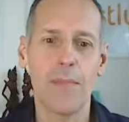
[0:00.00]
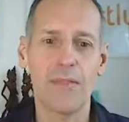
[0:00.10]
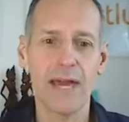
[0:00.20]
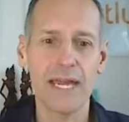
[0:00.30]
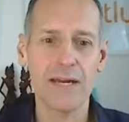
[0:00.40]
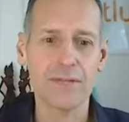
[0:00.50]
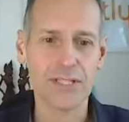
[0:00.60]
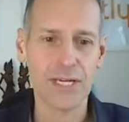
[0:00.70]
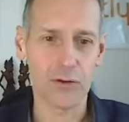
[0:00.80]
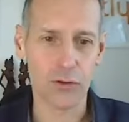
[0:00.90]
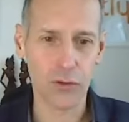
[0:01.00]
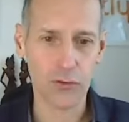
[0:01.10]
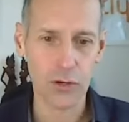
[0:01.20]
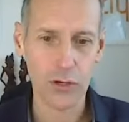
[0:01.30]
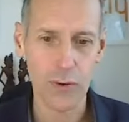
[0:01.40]
They have sent
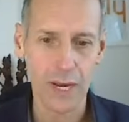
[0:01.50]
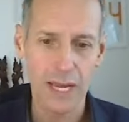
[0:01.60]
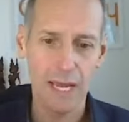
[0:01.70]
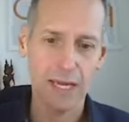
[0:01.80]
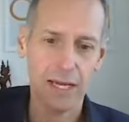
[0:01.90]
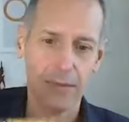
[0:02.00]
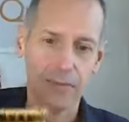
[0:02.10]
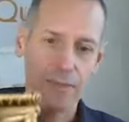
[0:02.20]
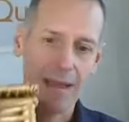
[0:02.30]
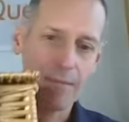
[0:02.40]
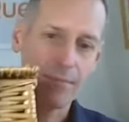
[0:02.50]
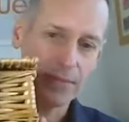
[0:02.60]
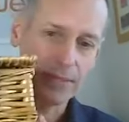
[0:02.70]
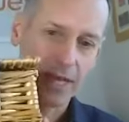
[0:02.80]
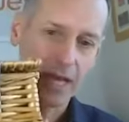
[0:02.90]
through some
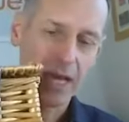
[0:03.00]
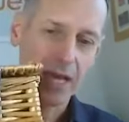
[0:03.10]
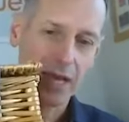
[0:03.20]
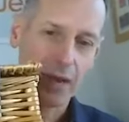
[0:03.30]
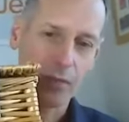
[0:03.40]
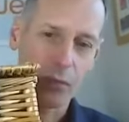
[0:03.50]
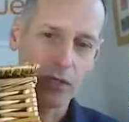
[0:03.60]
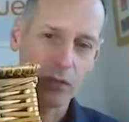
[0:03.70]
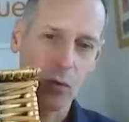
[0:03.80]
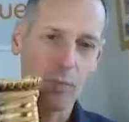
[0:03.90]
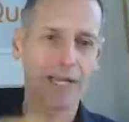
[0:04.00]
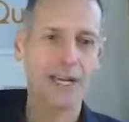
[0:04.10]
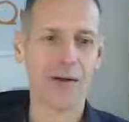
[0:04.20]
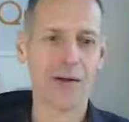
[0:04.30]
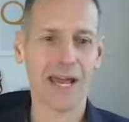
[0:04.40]
hampers which will be
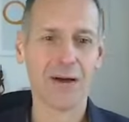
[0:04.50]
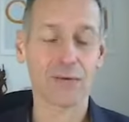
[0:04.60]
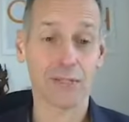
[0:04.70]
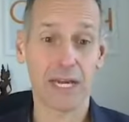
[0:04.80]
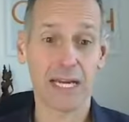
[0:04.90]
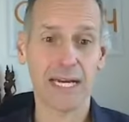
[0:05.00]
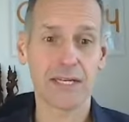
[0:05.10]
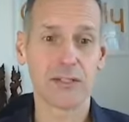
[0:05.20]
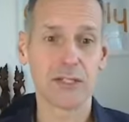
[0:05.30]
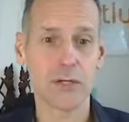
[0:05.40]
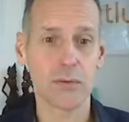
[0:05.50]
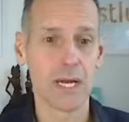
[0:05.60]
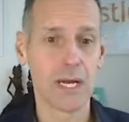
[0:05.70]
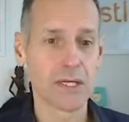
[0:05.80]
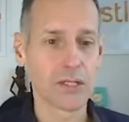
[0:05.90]
going out again to
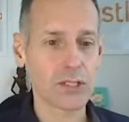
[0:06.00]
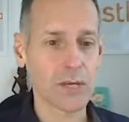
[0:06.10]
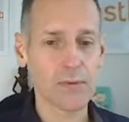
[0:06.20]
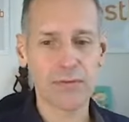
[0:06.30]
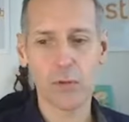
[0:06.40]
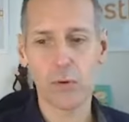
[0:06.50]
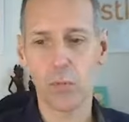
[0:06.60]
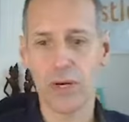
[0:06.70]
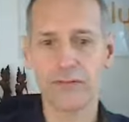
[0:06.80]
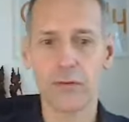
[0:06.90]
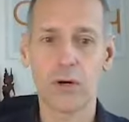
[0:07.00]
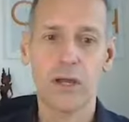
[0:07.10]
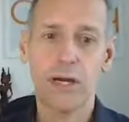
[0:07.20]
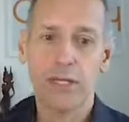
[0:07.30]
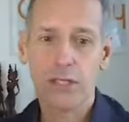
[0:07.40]
some of your wonderful
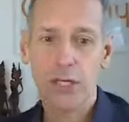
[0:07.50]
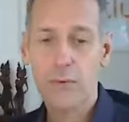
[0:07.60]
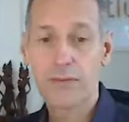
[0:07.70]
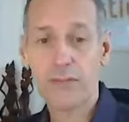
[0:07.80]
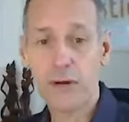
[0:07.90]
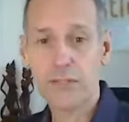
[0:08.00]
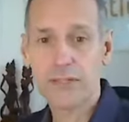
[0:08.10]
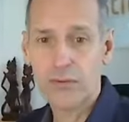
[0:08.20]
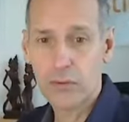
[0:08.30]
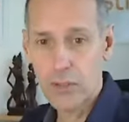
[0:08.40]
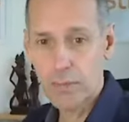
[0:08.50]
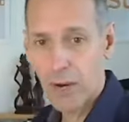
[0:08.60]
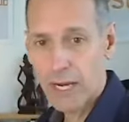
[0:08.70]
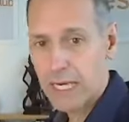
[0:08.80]
clients who have voted for you by